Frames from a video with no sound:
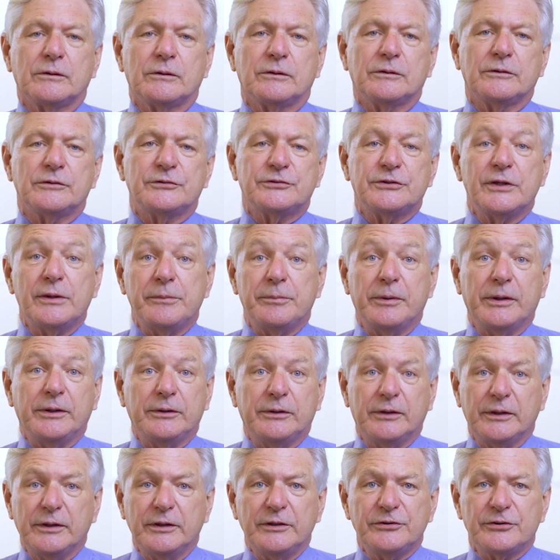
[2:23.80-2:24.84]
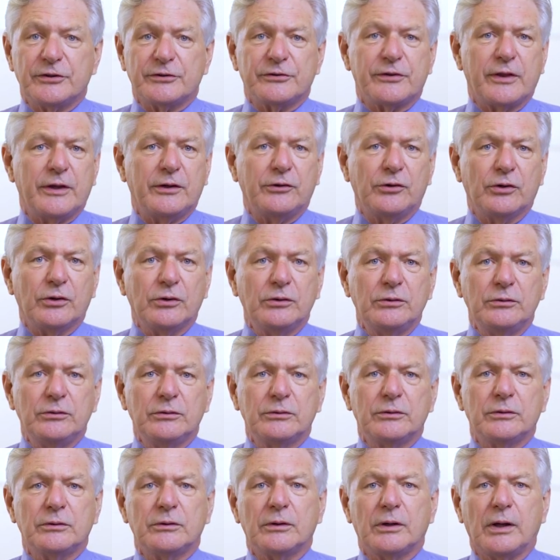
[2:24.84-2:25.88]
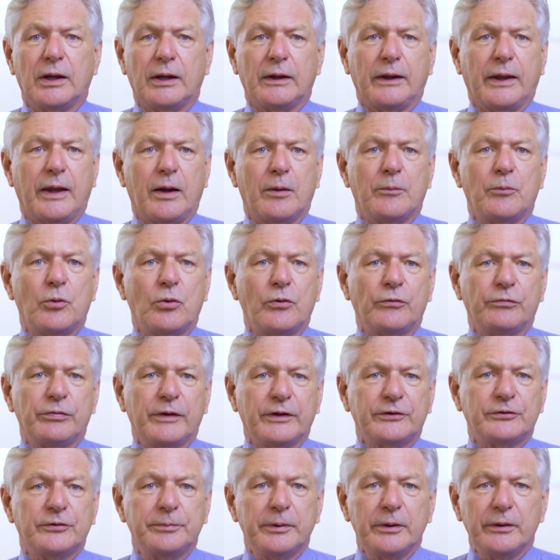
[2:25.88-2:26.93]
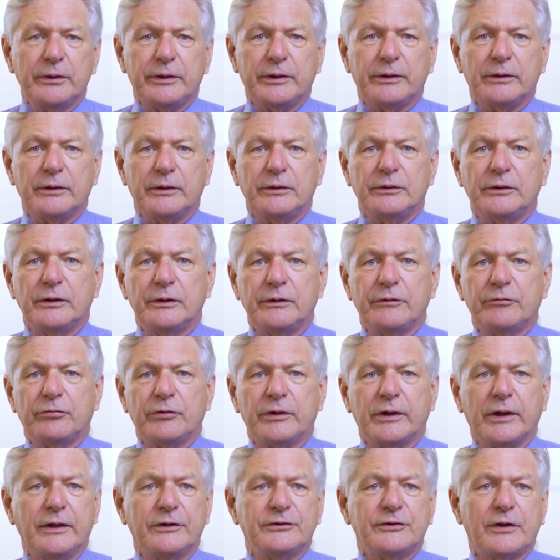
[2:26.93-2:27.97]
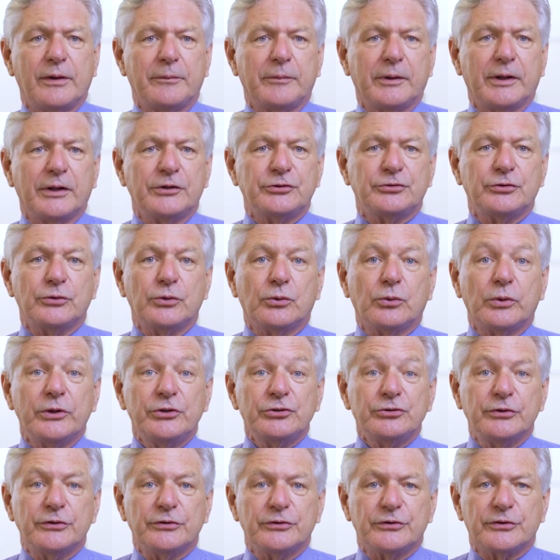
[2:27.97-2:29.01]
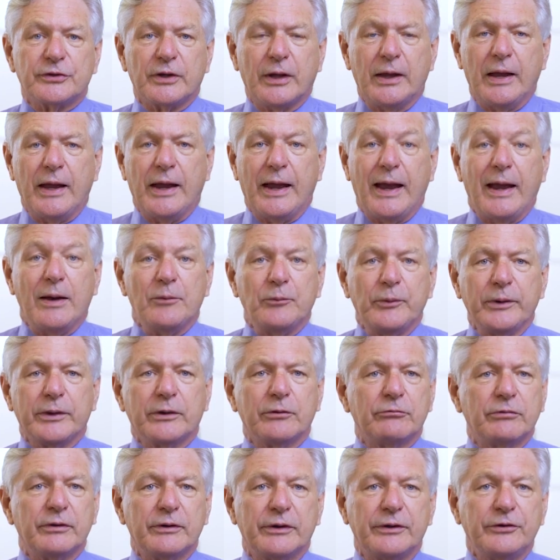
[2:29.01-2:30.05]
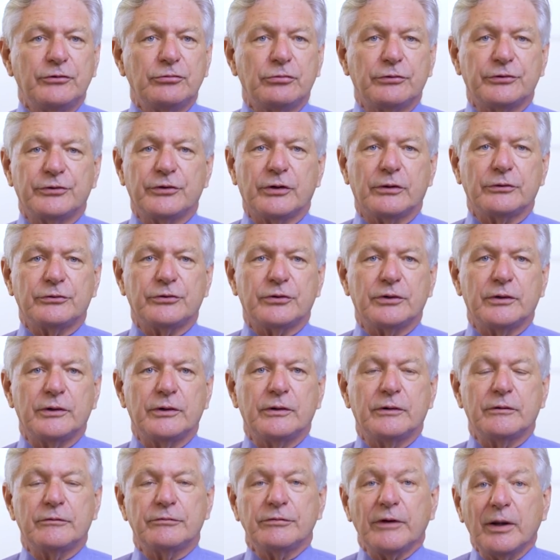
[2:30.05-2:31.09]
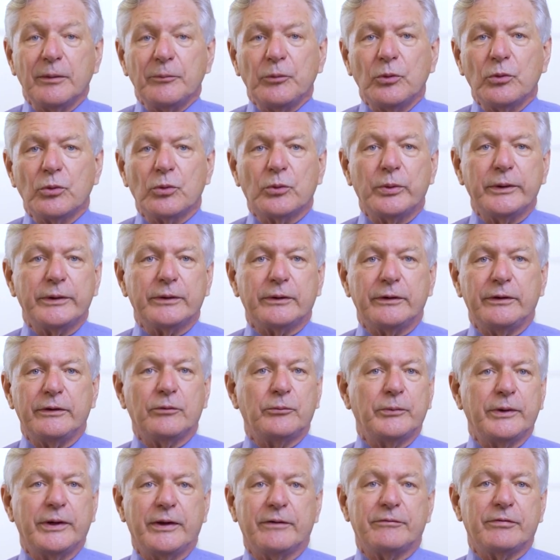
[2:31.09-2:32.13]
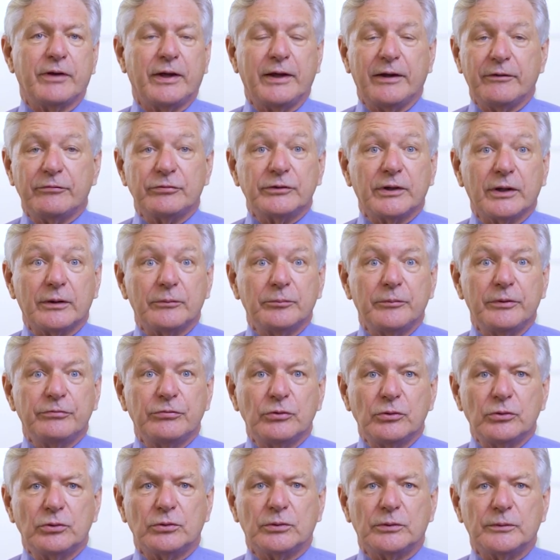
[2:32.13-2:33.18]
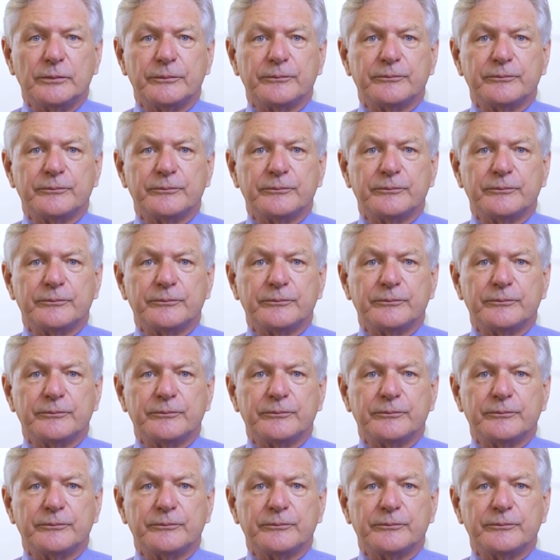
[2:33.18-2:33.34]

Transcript: CBTs, as they're known, allow more flexibility in delivering examination questions, and we can release results far more quickly than we ever have done before.